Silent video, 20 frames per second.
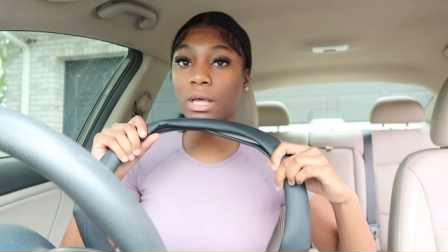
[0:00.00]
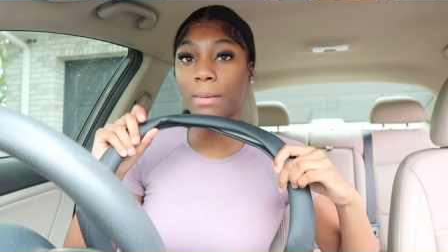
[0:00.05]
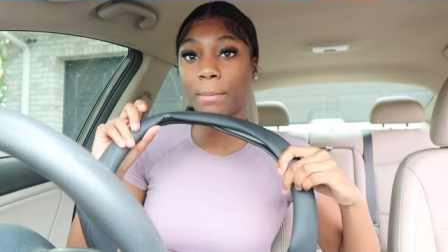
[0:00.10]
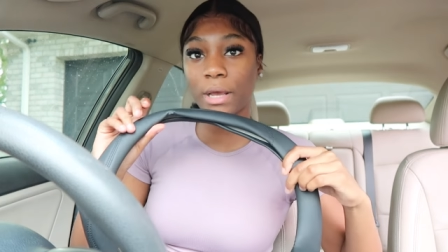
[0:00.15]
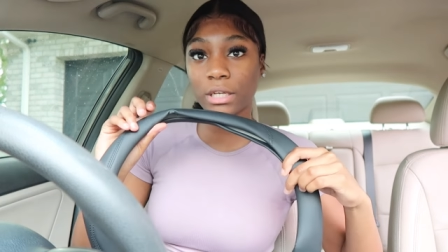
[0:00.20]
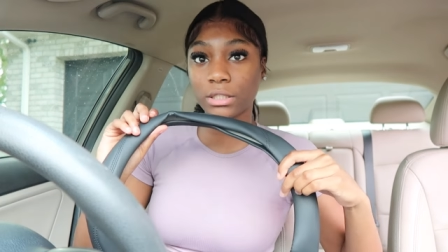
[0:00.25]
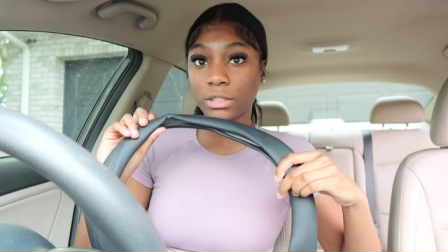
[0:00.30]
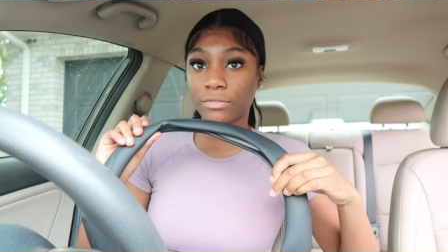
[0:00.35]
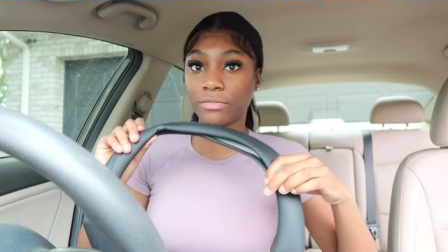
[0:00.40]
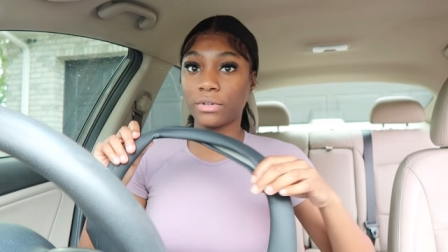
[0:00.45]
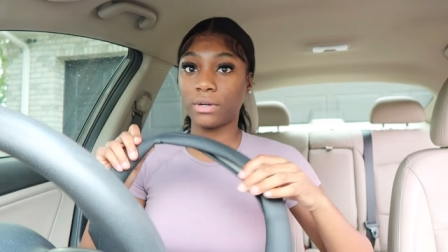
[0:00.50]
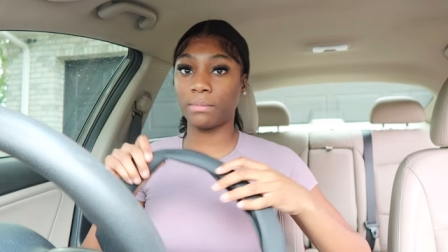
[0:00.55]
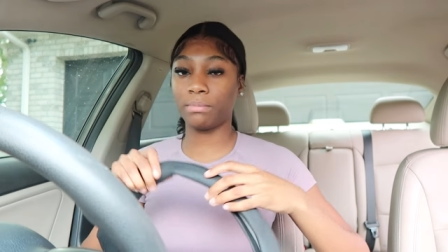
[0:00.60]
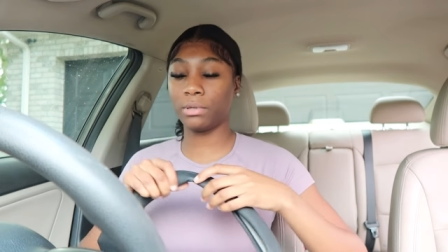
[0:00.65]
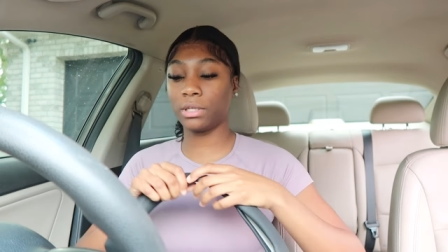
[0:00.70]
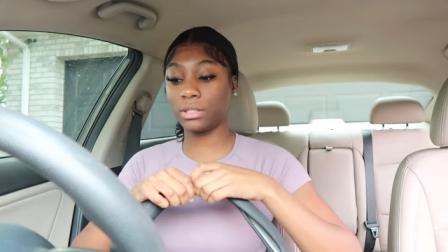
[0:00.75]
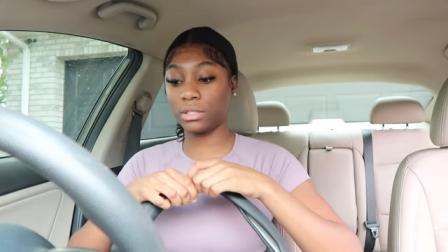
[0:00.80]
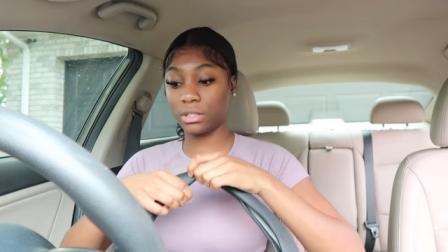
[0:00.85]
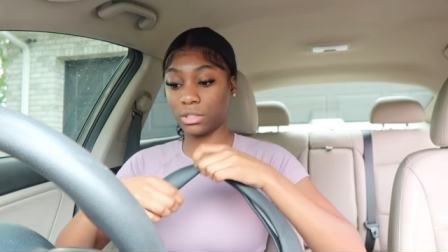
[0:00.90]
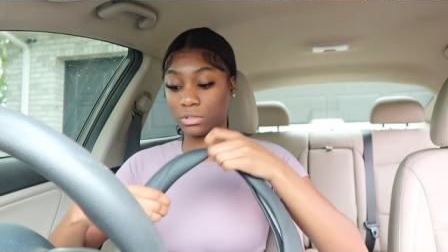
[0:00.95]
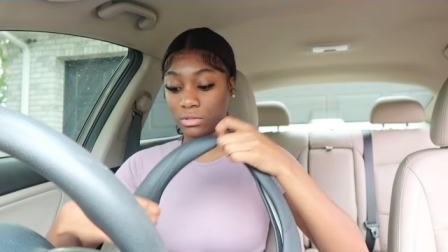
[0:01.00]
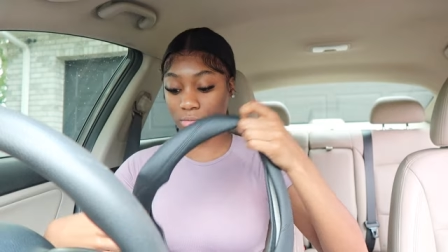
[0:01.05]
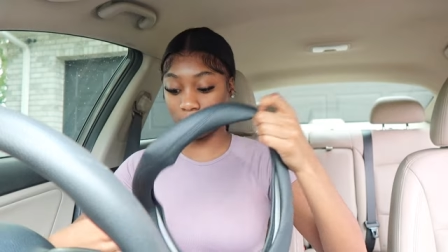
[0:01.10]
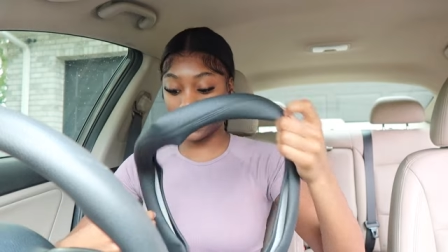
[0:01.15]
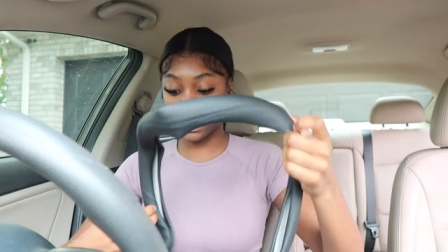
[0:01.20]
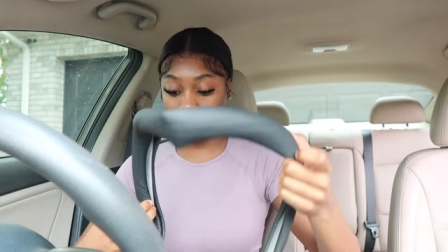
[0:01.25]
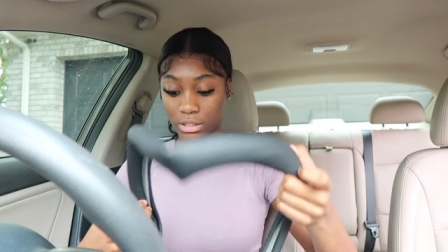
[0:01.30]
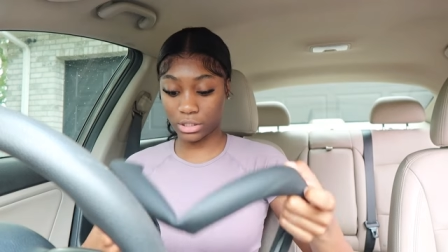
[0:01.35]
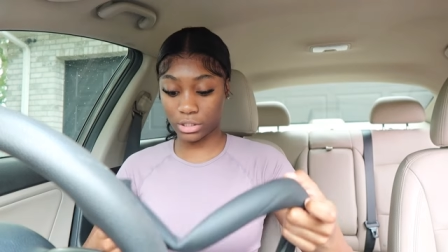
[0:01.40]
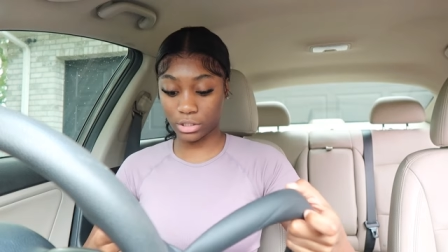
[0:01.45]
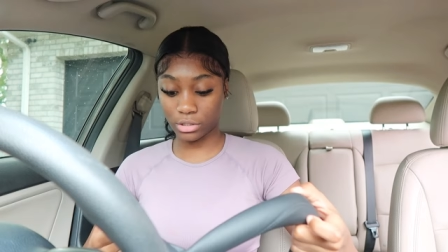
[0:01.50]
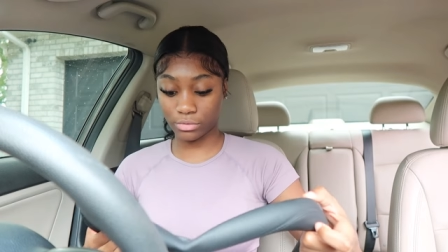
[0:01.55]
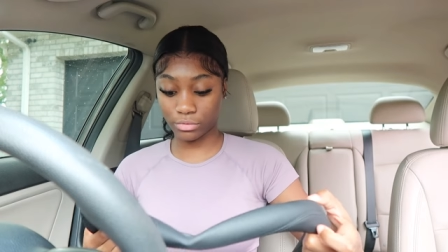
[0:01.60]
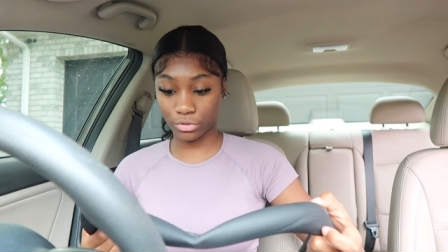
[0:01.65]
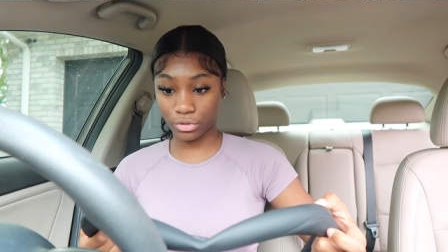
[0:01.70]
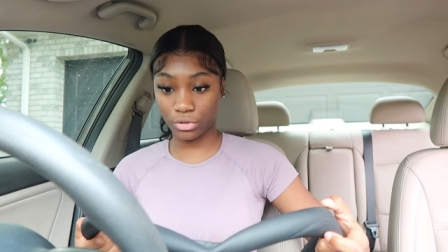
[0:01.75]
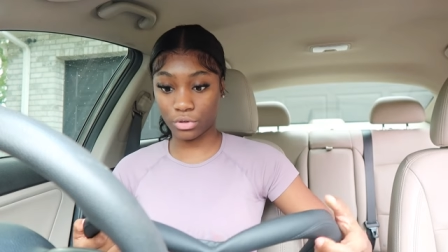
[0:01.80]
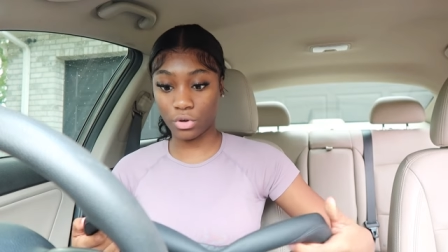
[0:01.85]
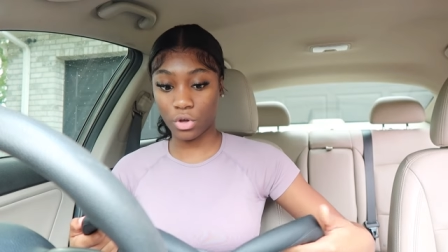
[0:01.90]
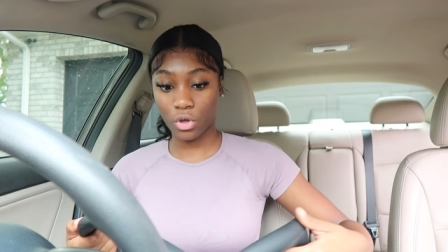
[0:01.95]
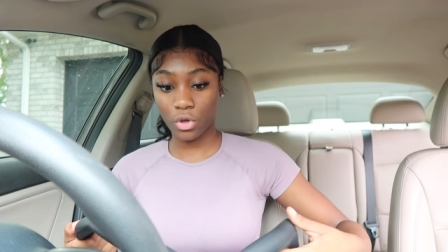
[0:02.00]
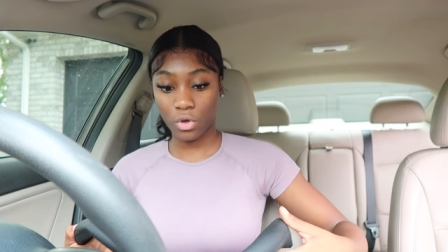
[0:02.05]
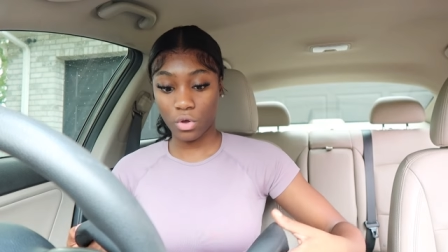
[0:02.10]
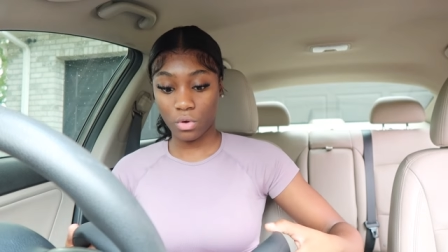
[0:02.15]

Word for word: i'm actually gonna put this on my steering wheel